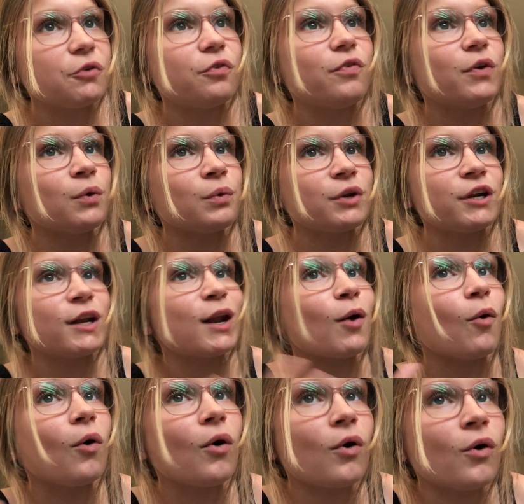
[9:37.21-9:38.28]
feeling it at
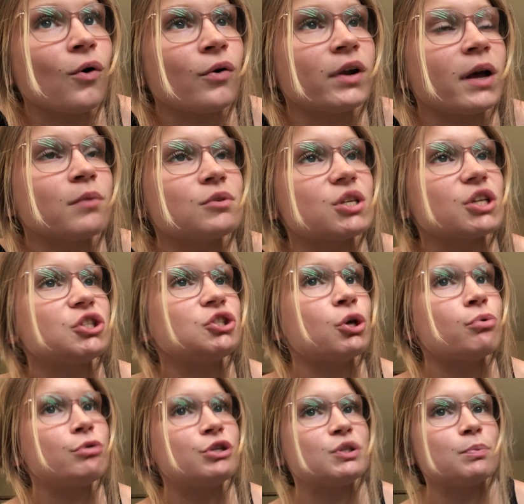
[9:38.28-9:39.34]
all, and I was, like, so
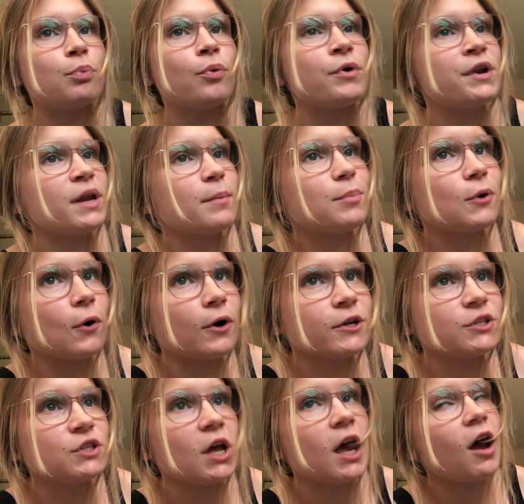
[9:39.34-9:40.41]
disappointed
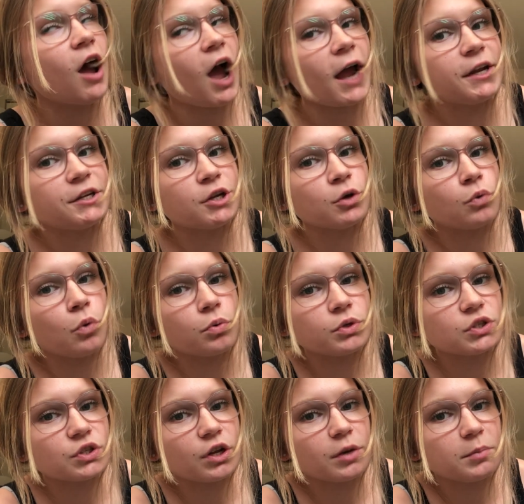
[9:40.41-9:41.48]
because I knew it was
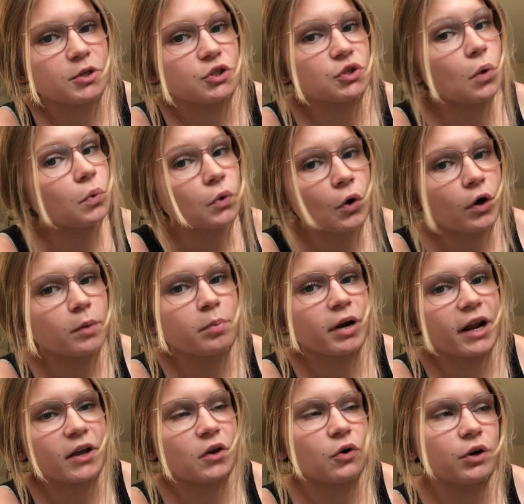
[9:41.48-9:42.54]
going to be so good, but
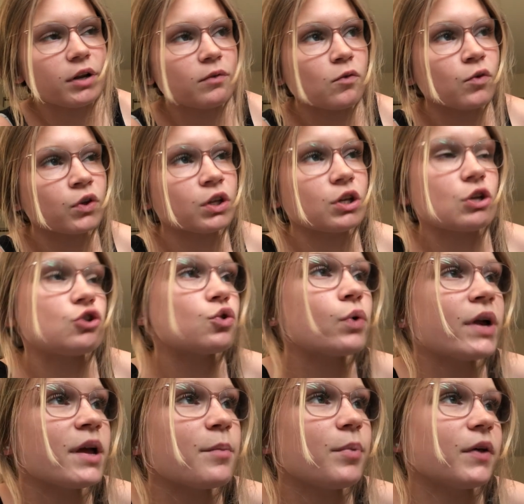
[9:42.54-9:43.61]
I couldn't even really
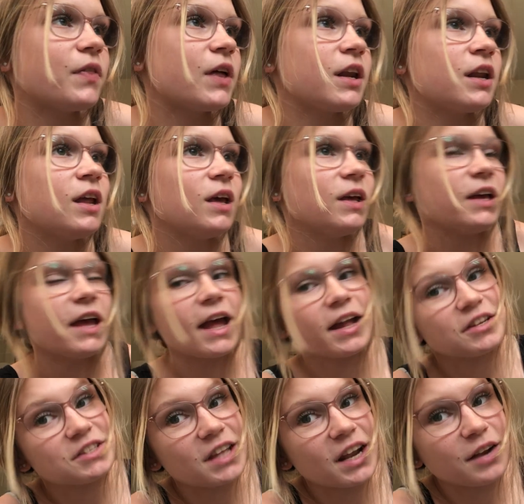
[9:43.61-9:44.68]
enjoy it, but then
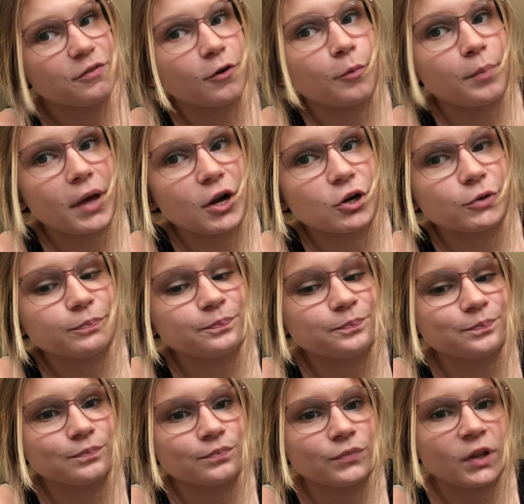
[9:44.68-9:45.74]
after that I felt better.
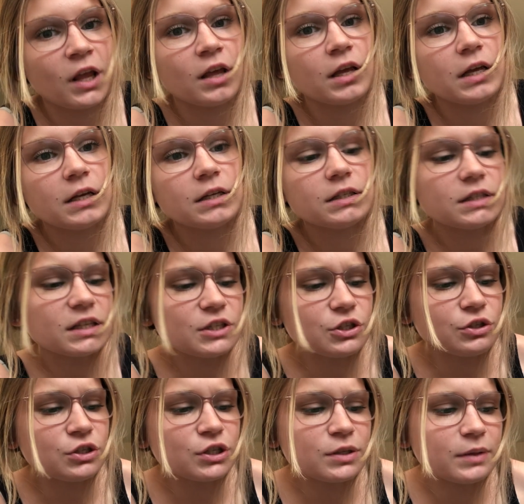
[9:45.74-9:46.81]
So that's
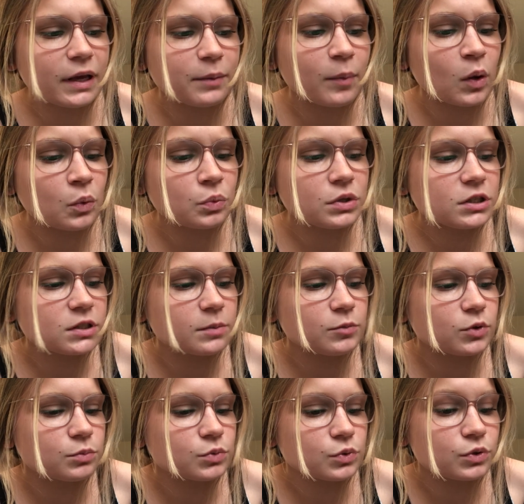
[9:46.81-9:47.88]
usually, like, my only
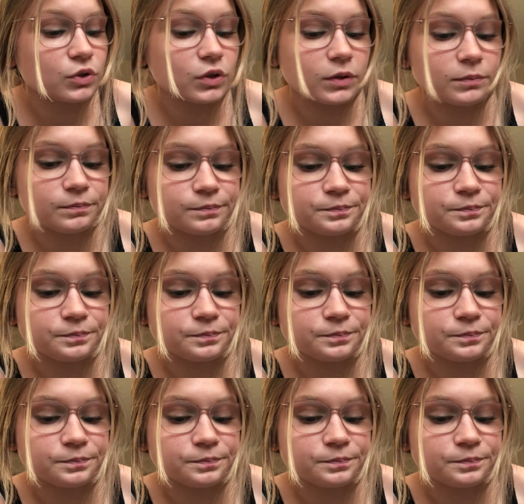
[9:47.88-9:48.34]
symptoms, really.